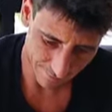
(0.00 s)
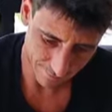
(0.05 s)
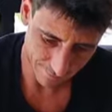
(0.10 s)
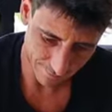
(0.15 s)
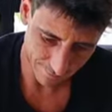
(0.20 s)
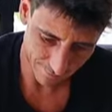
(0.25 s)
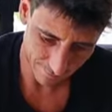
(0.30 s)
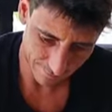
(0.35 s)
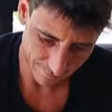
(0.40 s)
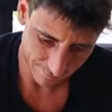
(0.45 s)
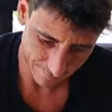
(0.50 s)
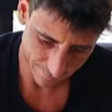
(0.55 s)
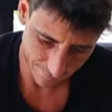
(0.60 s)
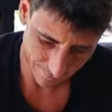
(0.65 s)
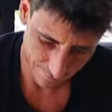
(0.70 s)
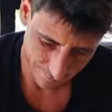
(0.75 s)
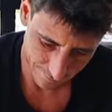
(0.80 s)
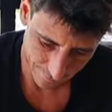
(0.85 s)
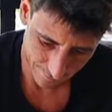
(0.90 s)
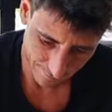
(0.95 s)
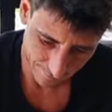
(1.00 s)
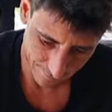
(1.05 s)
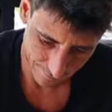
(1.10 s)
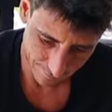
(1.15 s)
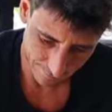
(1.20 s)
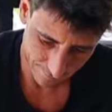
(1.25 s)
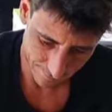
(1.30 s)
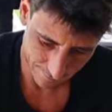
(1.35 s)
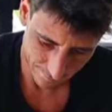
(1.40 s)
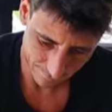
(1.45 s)

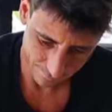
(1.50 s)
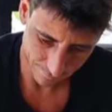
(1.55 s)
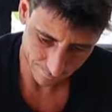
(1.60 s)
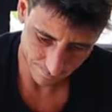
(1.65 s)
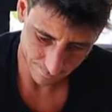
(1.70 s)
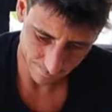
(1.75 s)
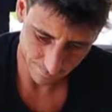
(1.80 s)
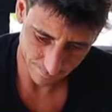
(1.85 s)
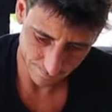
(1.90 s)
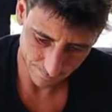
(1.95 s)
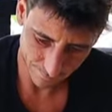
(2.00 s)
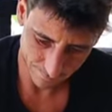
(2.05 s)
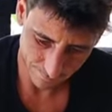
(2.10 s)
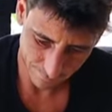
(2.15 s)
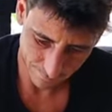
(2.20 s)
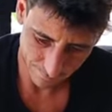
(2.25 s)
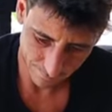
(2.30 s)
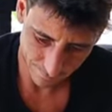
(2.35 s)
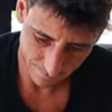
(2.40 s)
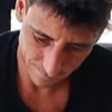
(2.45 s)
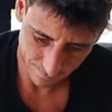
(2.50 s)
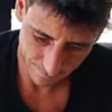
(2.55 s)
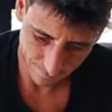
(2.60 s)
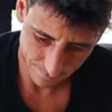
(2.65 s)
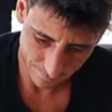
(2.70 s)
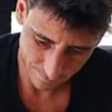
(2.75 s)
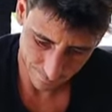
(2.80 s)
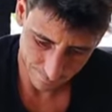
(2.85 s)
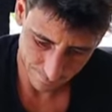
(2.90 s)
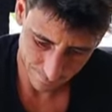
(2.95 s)

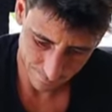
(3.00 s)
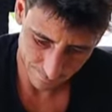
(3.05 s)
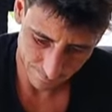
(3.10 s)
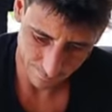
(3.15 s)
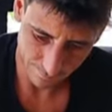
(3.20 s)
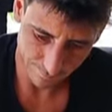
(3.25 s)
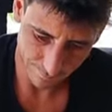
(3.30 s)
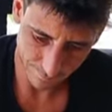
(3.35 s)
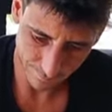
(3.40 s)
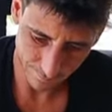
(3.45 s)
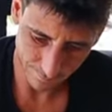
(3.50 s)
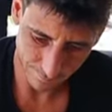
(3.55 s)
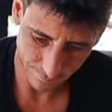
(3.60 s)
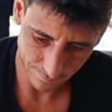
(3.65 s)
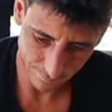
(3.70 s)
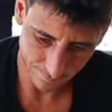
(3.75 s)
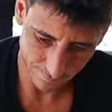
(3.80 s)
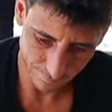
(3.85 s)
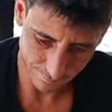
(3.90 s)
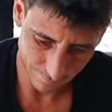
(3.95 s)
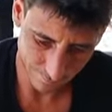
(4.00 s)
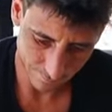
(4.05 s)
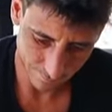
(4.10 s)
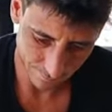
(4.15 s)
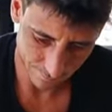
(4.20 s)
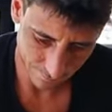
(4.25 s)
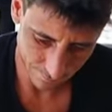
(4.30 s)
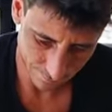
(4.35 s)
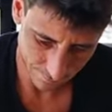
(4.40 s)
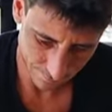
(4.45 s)

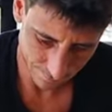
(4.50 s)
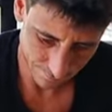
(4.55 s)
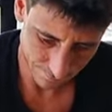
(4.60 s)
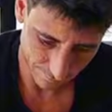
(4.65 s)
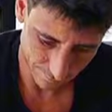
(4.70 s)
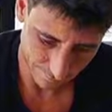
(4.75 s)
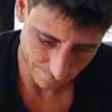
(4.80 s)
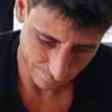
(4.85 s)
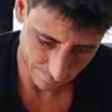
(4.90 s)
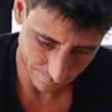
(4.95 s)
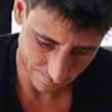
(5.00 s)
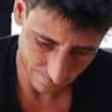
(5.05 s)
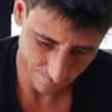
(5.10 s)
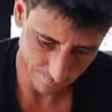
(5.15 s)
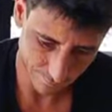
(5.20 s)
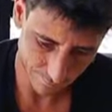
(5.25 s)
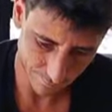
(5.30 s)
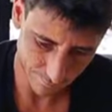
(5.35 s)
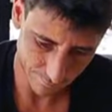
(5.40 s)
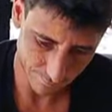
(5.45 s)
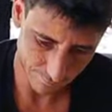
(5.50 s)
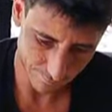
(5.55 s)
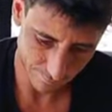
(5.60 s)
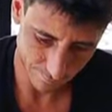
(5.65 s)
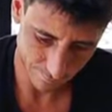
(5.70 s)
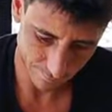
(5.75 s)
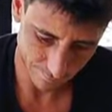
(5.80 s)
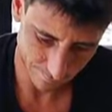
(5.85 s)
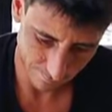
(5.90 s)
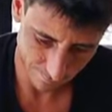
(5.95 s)

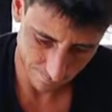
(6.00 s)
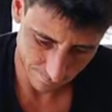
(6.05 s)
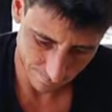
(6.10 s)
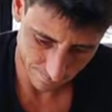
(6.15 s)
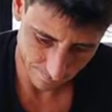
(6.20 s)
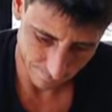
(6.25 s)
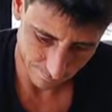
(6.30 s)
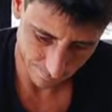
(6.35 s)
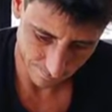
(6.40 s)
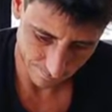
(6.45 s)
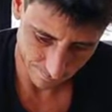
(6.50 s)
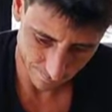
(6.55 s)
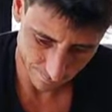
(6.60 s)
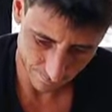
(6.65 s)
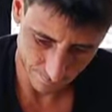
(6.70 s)
Nothing is said.